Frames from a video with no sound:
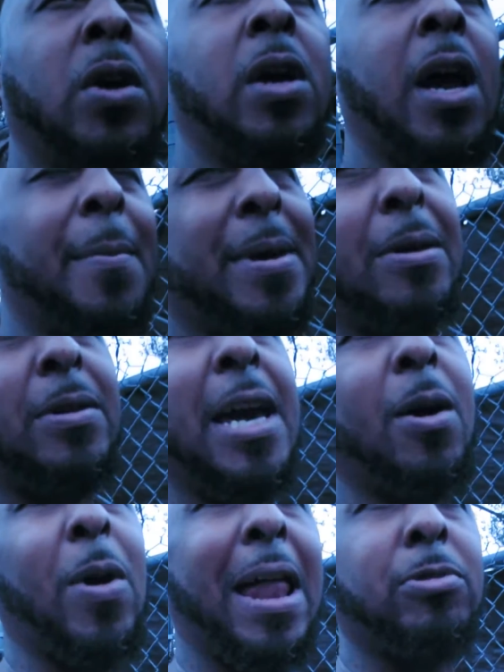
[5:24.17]
I mean, yeah,
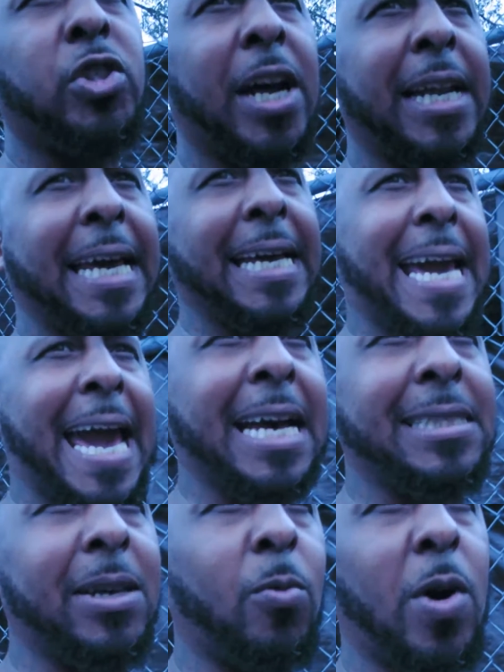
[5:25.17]
while I was trying to get
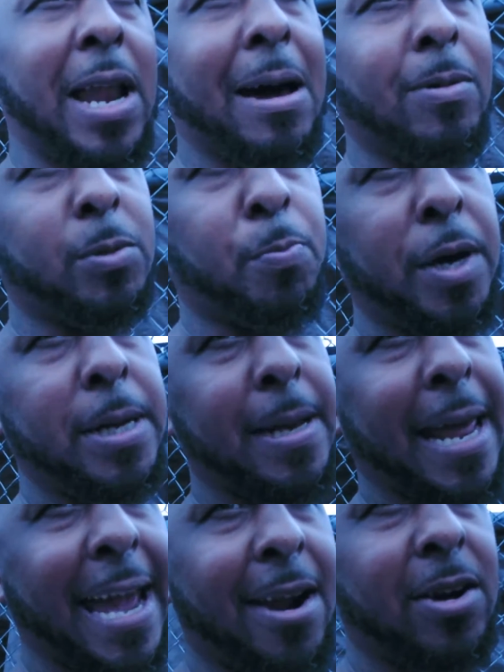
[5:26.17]
gas and while I was putting
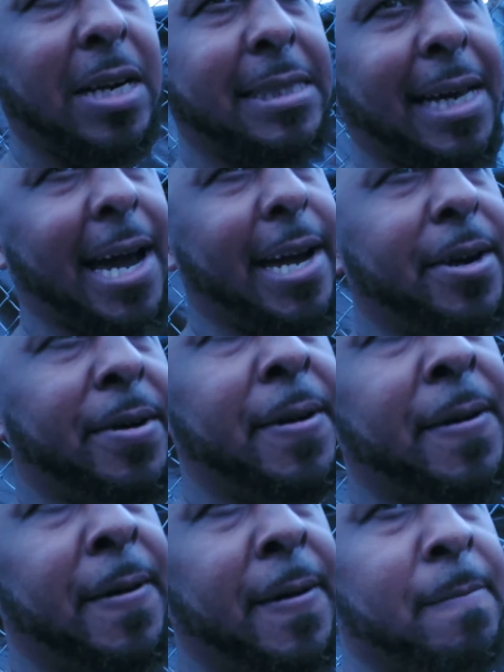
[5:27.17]
air in the tire,
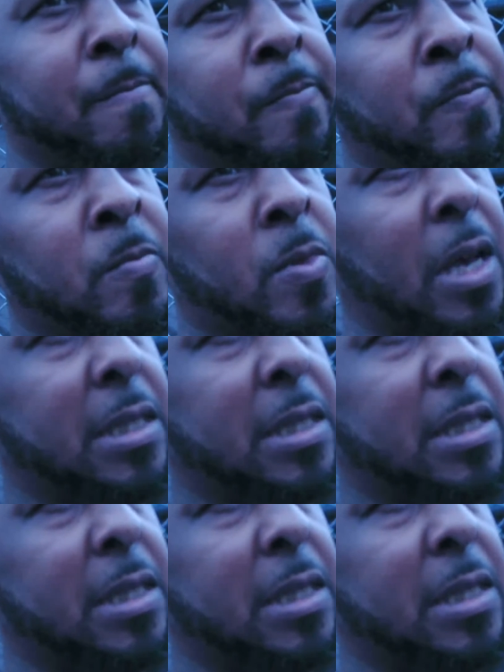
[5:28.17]
because the